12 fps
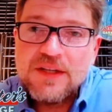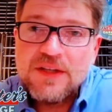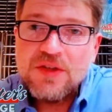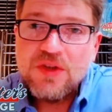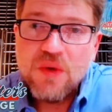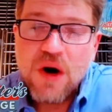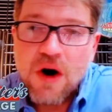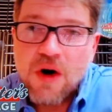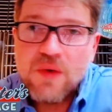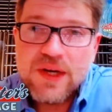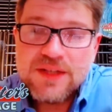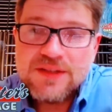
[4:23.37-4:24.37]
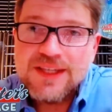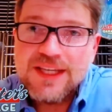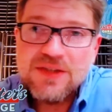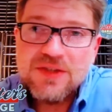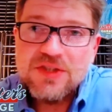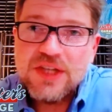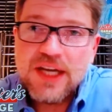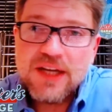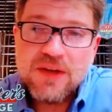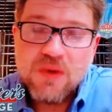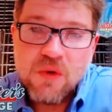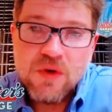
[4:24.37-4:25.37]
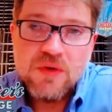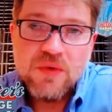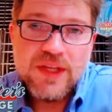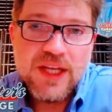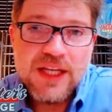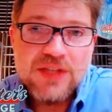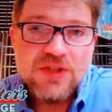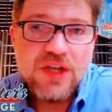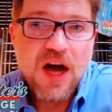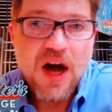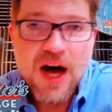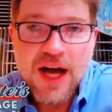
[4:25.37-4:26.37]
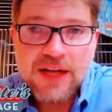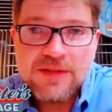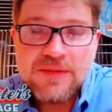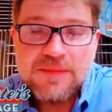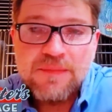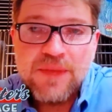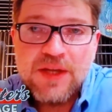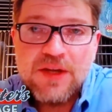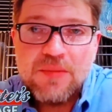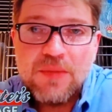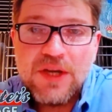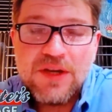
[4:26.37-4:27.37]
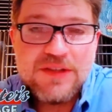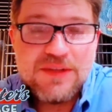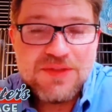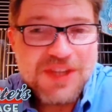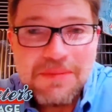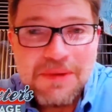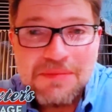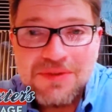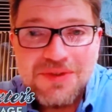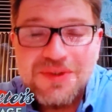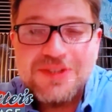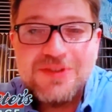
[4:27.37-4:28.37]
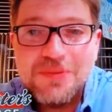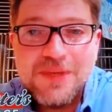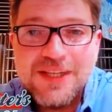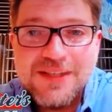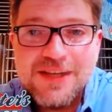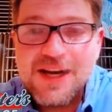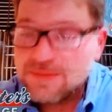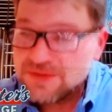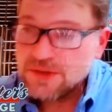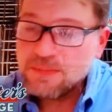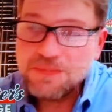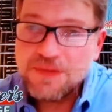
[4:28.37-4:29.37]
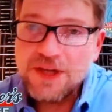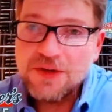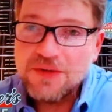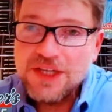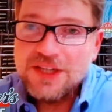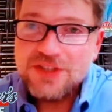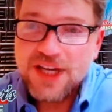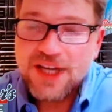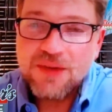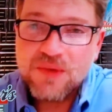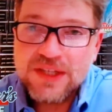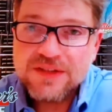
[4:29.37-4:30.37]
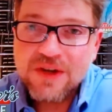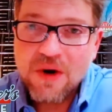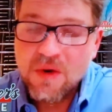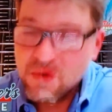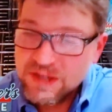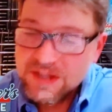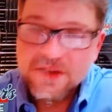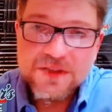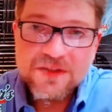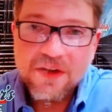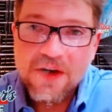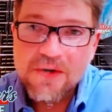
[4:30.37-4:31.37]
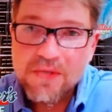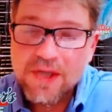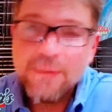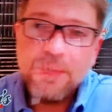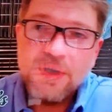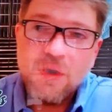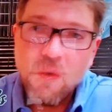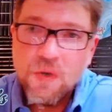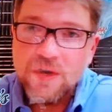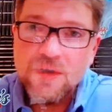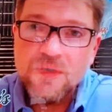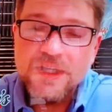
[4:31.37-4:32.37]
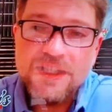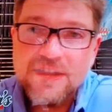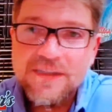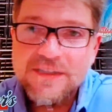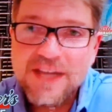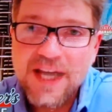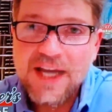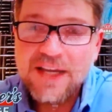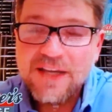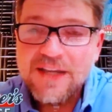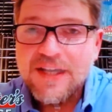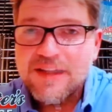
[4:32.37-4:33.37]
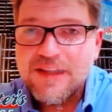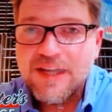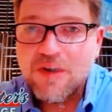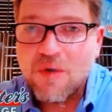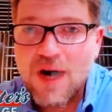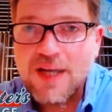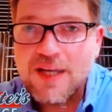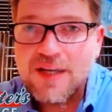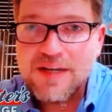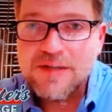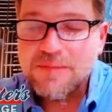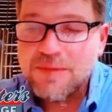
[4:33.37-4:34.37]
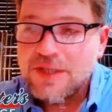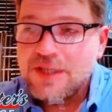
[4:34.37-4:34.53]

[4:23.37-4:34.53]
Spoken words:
you always need to check the oil with the engine hot, because I've seen people do it too many times. They'll check it when it's cold, it looks low. They put oil into the tank, they crank it up,